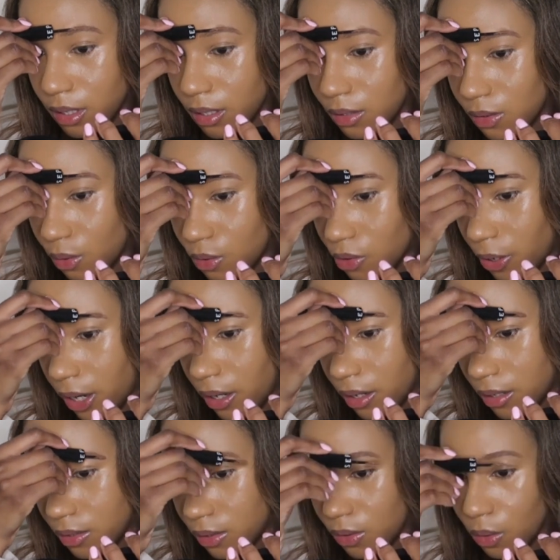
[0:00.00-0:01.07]
like so drained
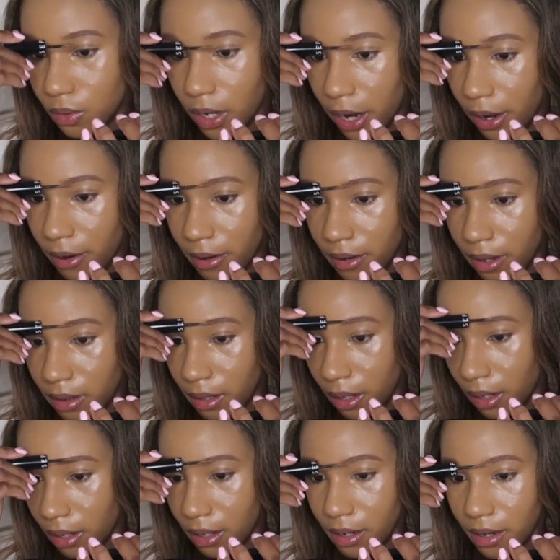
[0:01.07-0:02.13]
and so tired, and
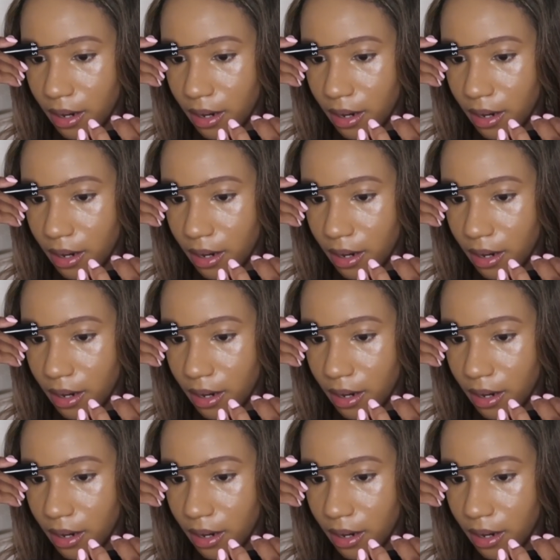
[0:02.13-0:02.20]
like